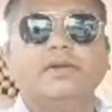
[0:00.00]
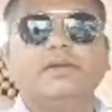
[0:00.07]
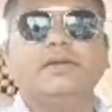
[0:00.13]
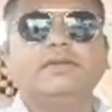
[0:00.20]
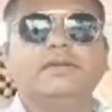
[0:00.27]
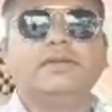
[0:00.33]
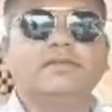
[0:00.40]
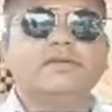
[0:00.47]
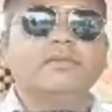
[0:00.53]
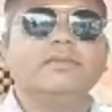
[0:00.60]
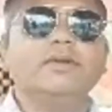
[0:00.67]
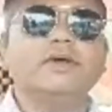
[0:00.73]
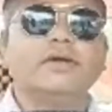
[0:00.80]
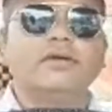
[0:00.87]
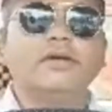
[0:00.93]
the
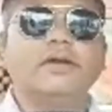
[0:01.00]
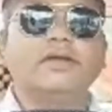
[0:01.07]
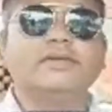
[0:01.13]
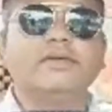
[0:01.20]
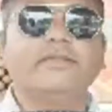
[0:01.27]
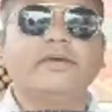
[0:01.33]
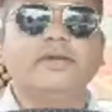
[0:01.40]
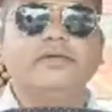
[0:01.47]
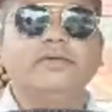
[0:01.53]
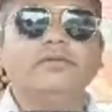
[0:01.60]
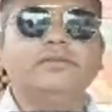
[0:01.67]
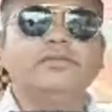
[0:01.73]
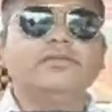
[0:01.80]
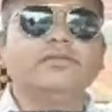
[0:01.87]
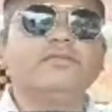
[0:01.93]
similar or lesser value
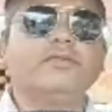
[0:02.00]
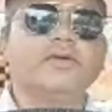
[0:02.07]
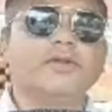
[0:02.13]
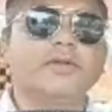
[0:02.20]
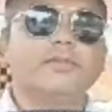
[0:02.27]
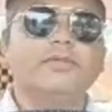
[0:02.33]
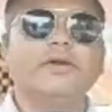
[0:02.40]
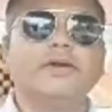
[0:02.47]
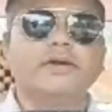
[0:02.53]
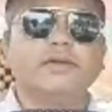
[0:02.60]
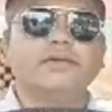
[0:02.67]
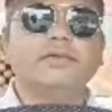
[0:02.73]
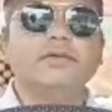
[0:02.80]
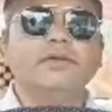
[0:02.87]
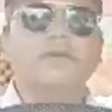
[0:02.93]
for the product.
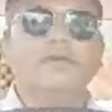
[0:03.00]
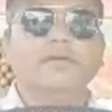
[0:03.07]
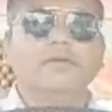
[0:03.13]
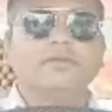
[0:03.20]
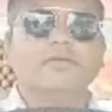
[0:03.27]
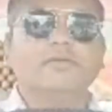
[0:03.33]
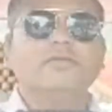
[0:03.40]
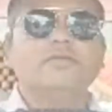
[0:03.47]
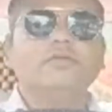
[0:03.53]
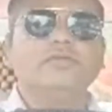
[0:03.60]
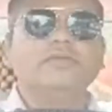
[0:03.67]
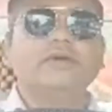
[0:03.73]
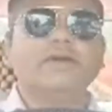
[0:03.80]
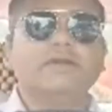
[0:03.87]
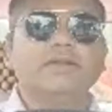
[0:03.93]
So
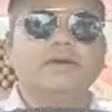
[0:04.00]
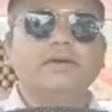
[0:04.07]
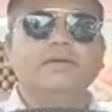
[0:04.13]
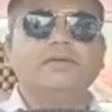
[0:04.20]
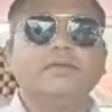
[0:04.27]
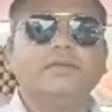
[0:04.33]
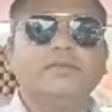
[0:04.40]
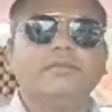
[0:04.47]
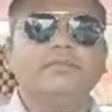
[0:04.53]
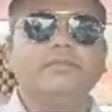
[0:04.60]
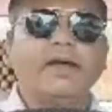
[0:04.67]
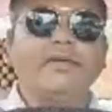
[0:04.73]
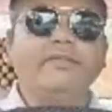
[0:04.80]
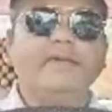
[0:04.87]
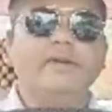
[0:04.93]
those are the
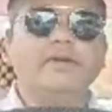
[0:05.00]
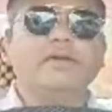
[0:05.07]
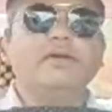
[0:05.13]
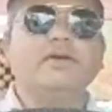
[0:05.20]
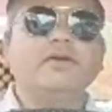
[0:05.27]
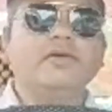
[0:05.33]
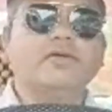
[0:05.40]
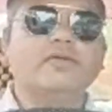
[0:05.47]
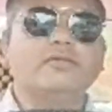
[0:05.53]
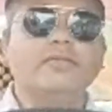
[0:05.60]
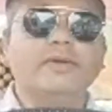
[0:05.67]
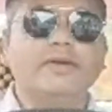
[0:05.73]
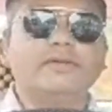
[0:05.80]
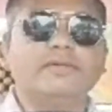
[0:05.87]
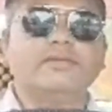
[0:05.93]
private
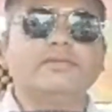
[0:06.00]
documents.